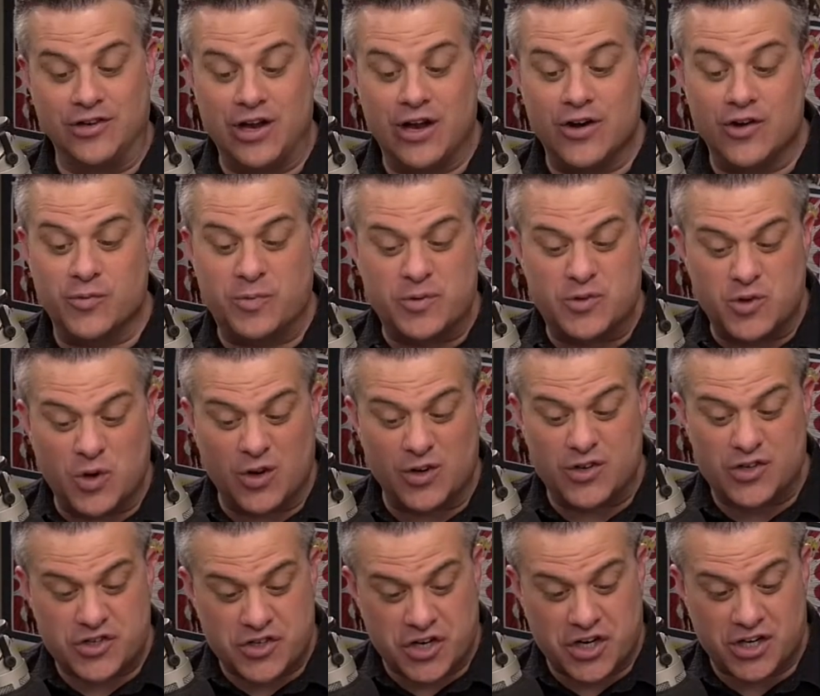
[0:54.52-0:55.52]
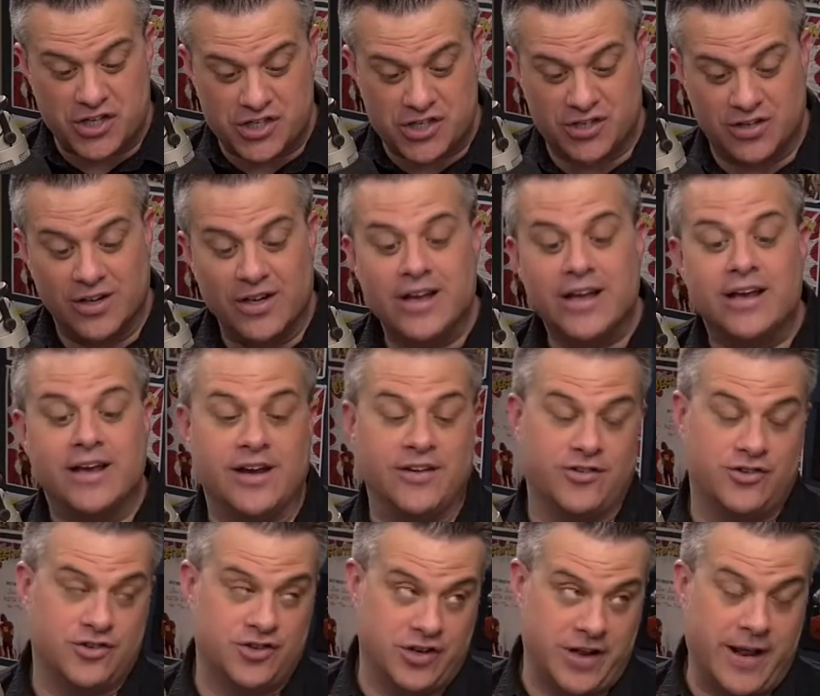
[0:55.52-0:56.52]
years, but George Church, he's
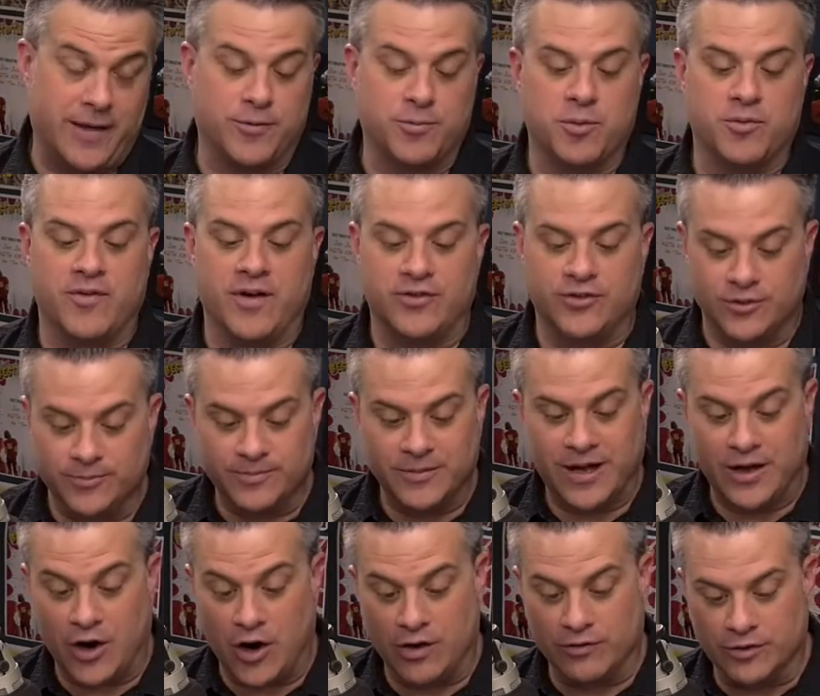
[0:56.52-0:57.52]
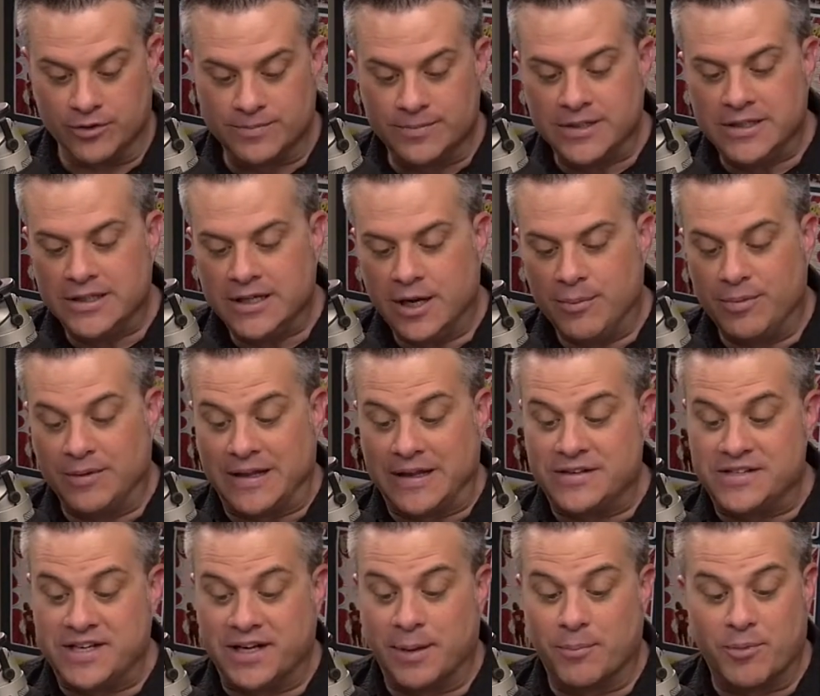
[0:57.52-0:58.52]
a genetics professor at Harvard, believes
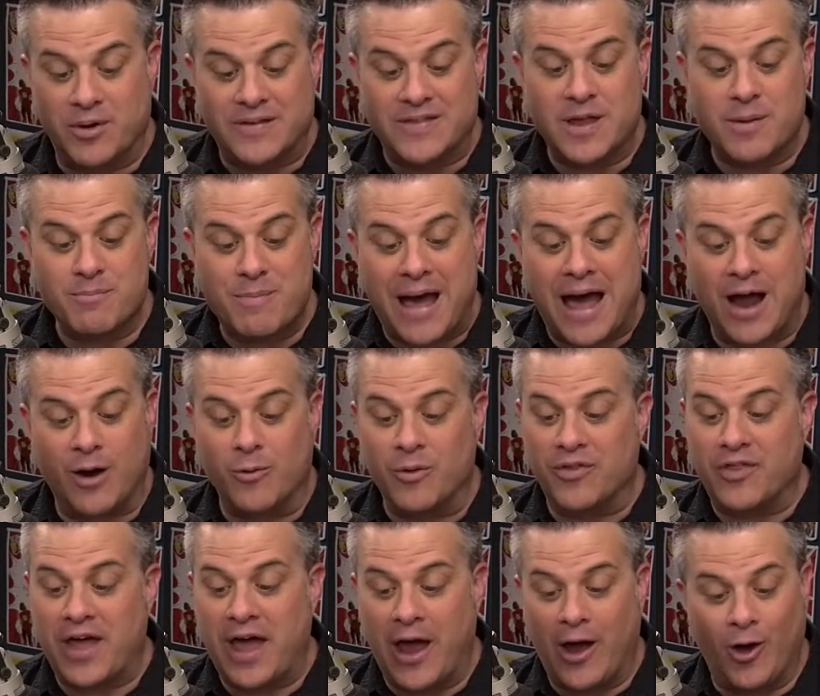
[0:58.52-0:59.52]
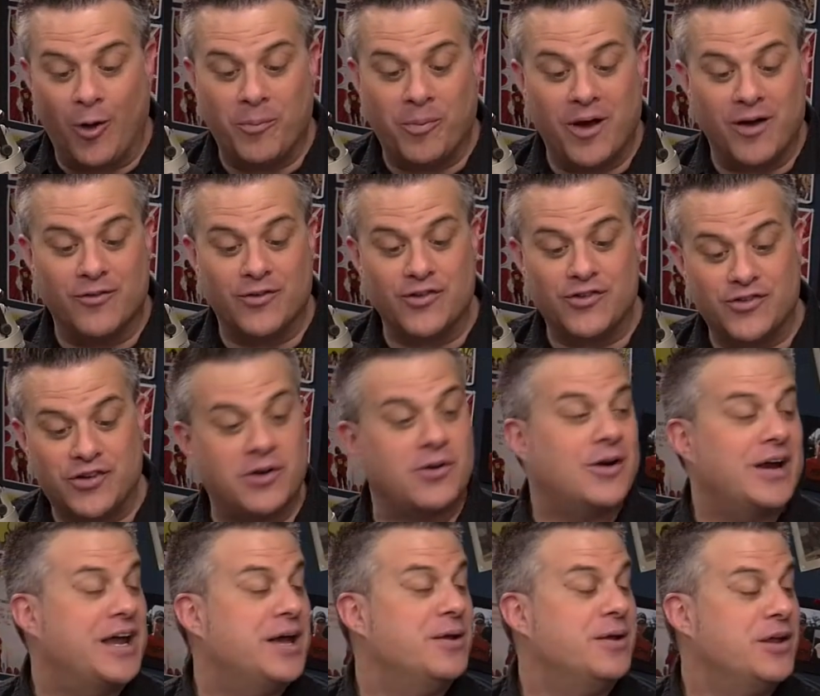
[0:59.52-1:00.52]
he can bring them back with the help of a surrogate